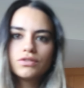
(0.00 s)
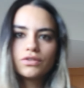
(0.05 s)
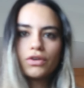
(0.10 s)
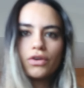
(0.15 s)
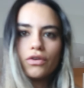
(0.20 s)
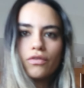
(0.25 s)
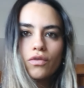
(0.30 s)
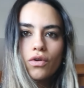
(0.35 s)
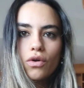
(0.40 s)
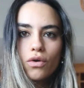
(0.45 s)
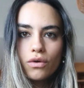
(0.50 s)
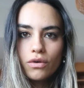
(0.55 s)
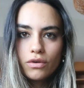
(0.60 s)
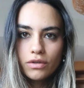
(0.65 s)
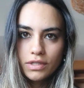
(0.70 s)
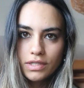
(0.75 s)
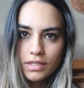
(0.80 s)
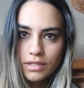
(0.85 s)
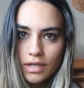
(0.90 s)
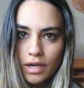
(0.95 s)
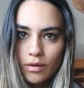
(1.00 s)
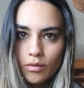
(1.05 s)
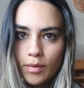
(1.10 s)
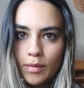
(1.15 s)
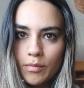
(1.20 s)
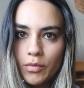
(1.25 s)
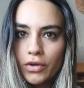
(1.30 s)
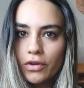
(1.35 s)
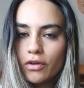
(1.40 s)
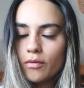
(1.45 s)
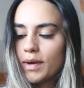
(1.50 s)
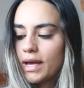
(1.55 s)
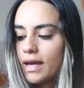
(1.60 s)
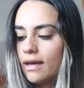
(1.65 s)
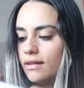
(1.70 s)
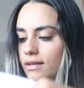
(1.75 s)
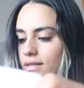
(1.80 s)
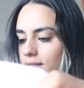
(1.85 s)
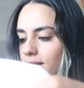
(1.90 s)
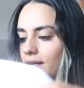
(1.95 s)
So of course I will be putting on my
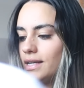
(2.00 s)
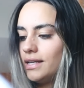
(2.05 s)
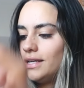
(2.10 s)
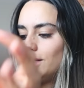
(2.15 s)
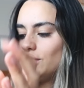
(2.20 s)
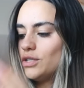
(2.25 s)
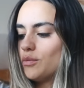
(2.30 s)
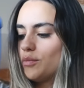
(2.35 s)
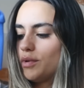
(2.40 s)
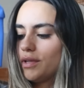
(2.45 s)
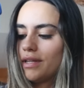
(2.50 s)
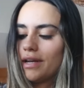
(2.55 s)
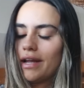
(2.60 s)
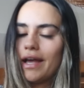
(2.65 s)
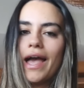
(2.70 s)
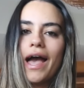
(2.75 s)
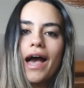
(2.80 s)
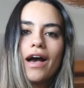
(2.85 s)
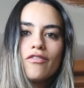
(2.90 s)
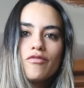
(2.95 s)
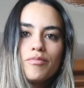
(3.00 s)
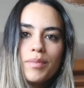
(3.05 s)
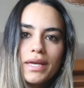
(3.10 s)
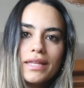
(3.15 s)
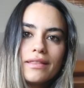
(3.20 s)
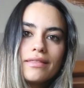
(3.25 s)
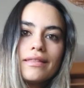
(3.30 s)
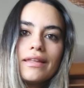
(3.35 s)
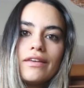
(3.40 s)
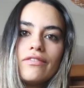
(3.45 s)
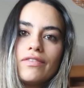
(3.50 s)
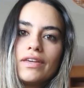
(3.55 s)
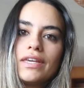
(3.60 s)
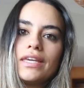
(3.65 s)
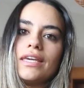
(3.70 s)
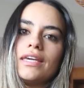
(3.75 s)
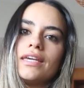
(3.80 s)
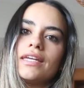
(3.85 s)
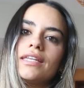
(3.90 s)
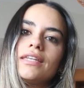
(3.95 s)
LSKD jumper that I have been
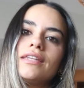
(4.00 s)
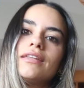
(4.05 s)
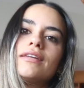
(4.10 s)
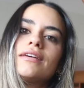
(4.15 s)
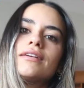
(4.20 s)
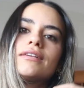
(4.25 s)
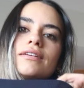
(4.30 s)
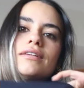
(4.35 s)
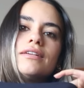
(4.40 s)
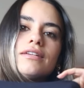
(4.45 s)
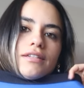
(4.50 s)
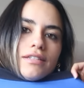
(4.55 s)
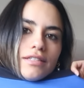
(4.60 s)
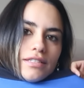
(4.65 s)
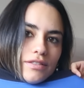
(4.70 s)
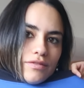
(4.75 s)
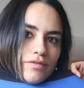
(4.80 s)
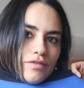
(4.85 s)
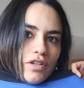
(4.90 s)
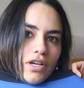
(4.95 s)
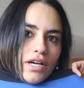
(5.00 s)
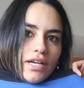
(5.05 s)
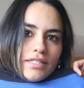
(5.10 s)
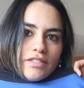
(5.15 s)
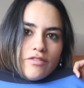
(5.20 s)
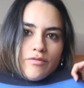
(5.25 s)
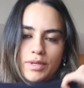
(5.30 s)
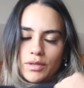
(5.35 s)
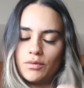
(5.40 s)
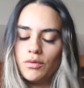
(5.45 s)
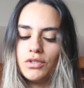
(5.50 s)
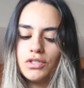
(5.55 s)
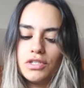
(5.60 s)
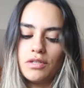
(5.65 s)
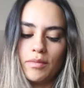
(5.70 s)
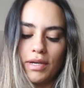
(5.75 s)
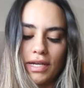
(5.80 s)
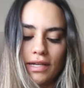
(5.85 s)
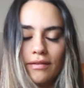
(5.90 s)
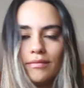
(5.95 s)
living in. If you guys have been
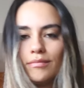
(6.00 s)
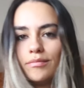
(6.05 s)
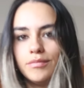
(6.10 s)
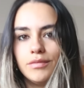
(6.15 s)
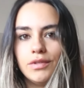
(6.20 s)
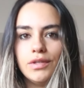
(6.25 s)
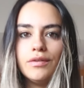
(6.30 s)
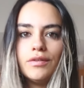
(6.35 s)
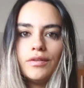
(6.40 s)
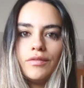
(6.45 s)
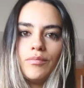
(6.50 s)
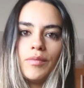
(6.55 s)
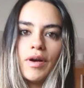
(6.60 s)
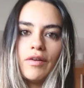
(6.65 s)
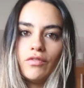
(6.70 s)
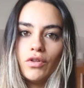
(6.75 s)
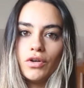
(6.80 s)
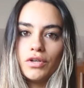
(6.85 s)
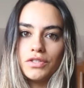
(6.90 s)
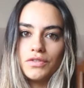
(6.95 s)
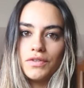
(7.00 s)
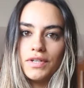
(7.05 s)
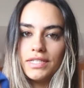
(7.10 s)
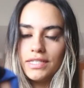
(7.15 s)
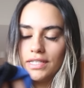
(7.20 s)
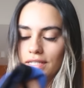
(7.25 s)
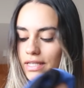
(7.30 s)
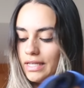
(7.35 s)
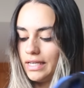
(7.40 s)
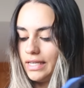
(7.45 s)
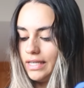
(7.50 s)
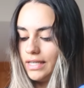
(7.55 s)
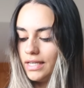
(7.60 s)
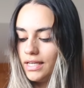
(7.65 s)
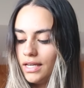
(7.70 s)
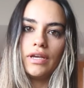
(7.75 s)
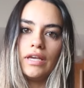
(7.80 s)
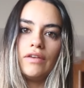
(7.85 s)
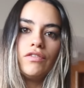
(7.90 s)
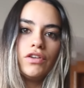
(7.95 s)
watching my vlogs recently.
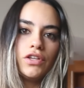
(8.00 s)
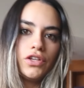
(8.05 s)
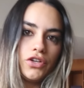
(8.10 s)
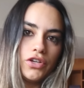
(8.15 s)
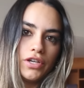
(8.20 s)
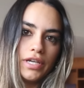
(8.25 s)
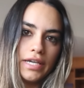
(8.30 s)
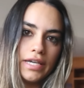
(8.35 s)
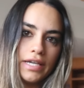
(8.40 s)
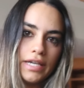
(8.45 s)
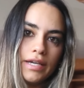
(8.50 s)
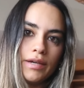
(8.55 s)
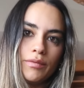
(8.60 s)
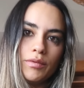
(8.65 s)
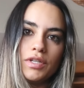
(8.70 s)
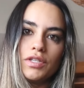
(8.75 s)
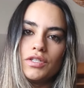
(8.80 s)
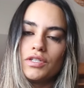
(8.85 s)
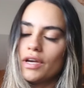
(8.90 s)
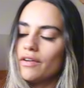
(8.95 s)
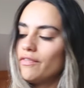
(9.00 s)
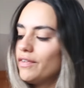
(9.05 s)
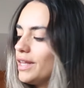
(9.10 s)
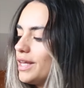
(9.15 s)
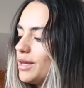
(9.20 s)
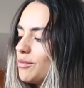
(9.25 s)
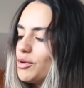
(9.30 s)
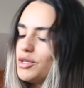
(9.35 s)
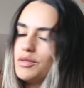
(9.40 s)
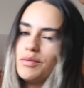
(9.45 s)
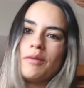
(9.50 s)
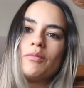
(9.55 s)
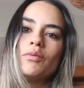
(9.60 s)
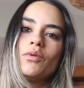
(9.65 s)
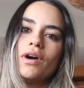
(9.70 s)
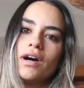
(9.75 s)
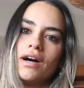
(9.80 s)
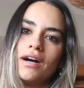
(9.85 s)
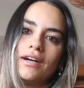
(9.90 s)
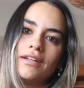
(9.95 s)
If you're new here, which I feel like most
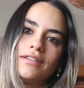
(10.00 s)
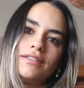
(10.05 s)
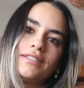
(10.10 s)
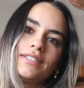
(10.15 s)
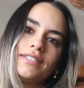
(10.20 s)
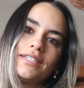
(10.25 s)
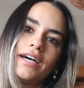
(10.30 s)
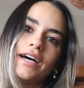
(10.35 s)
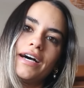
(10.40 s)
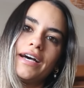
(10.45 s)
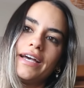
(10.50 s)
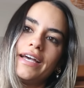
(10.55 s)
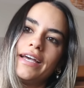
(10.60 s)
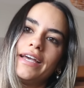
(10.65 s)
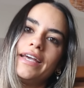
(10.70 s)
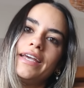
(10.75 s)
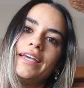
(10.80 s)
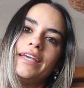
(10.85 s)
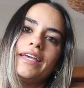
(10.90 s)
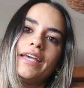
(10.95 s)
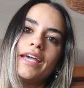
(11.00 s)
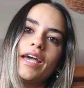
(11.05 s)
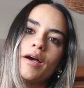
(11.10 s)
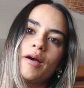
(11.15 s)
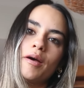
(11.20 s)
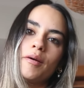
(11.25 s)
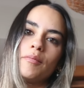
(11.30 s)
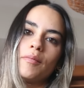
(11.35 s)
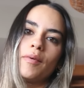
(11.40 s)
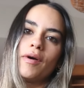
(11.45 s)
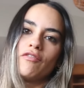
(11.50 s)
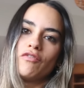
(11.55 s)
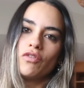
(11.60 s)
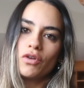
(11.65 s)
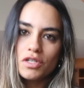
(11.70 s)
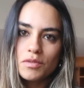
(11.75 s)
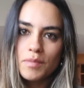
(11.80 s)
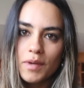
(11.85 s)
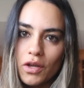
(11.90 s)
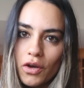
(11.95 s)
people aren't, I am a
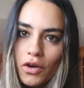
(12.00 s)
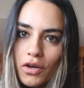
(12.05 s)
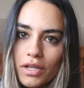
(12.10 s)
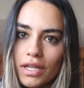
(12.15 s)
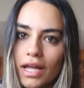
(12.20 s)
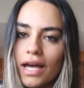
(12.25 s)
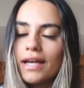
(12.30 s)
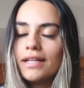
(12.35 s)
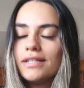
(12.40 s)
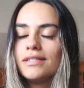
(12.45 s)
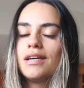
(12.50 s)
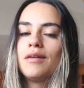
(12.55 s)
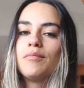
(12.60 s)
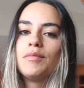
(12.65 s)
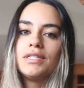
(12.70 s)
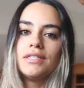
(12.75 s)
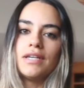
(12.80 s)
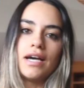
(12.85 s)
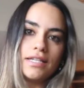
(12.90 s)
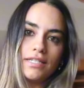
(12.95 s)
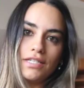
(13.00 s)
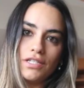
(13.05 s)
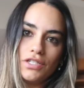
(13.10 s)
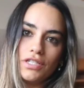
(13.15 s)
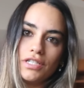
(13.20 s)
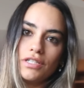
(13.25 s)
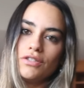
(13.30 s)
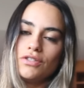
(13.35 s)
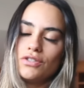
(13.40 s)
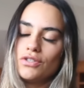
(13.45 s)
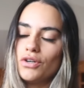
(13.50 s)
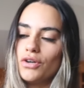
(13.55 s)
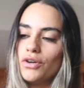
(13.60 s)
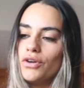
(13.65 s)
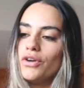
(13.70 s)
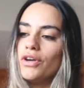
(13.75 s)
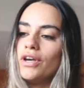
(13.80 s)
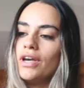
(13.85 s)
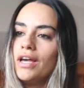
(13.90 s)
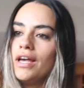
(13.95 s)
foreign bed hurdler and I'm a dietitian. So
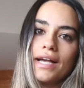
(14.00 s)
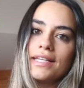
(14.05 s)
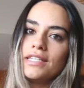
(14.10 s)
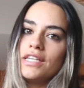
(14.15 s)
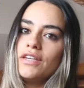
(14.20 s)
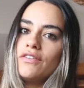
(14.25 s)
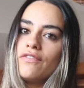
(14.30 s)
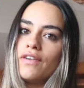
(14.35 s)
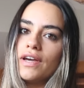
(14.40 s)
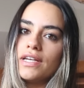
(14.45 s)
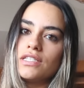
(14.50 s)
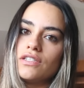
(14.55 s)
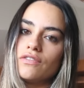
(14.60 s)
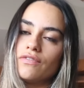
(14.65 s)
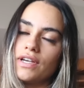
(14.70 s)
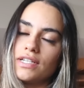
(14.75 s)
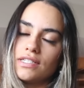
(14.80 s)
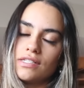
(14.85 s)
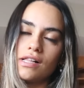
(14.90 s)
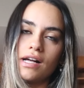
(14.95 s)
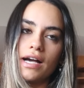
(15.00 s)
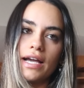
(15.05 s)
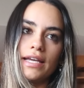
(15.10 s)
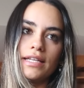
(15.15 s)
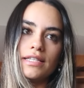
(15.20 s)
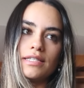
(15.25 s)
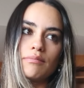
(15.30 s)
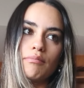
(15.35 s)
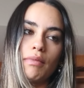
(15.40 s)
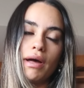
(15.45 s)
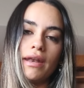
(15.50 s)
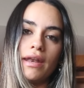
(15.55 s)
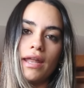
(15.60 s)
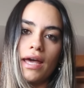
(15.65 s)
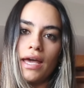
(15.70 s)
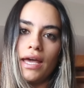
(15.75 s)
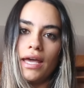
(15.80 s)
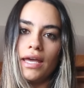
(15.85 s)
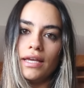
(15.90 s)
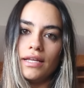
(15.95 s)
I see face-to-face clients
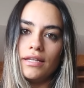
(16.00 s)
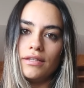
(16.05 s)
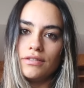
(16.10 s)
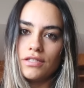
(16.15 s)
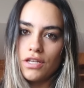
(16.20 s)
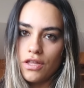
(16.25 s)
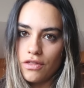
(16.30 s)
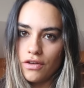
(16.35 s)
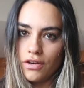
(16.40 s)
Monday to